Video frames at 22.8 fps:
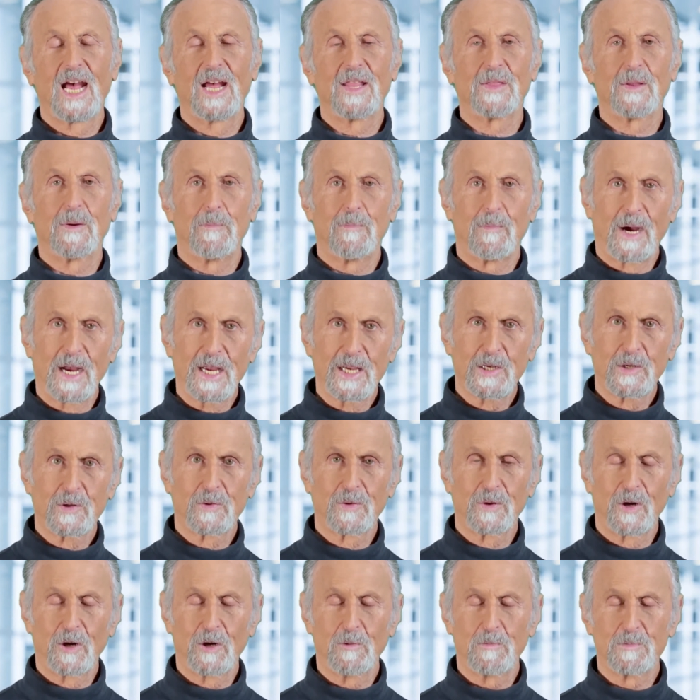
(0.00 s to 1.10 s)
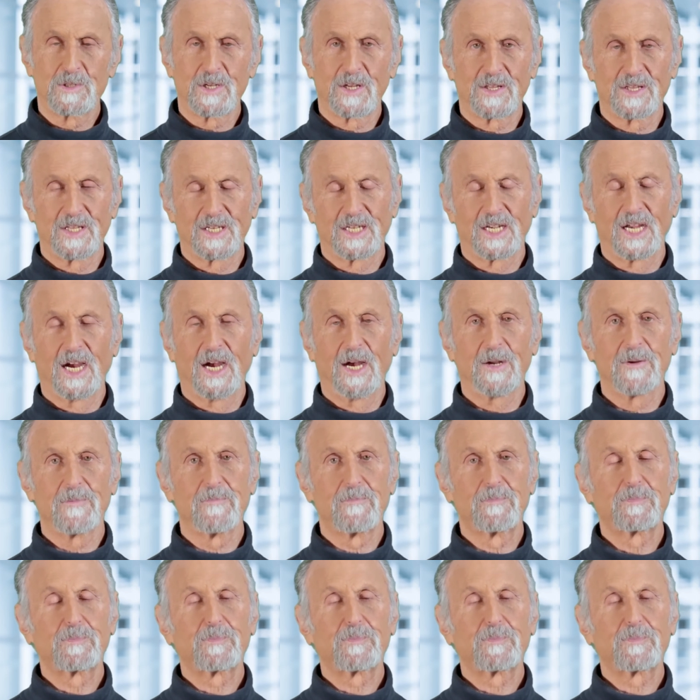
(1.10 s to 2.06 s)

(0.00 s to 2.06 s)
and the microbes in the gut